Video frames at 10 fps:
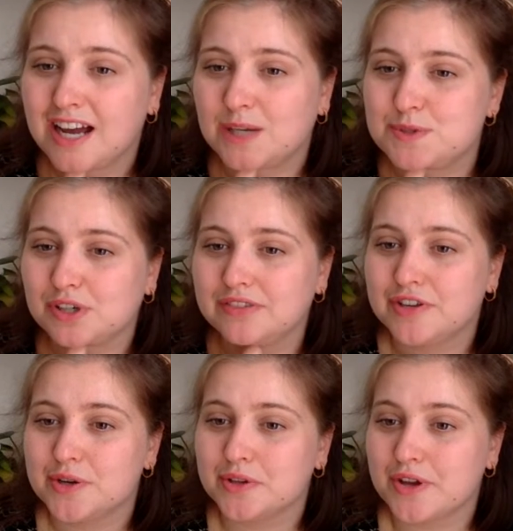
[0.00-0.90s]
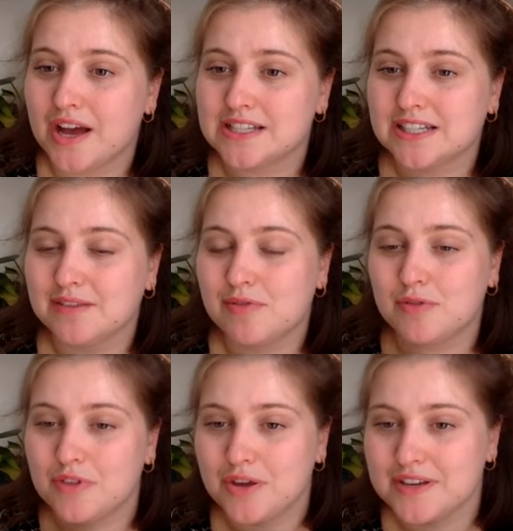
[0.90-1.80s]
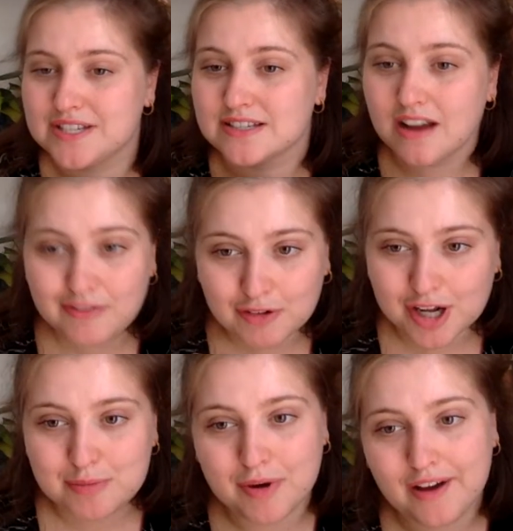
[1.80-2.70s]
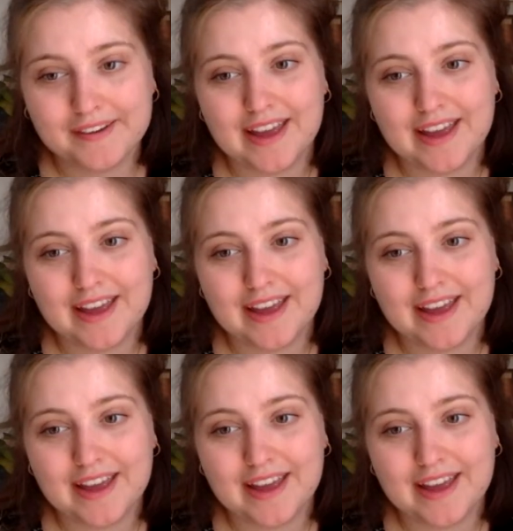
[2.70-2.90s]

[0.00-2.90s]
I'm sorry for you all who had to live through the USSR falling apart.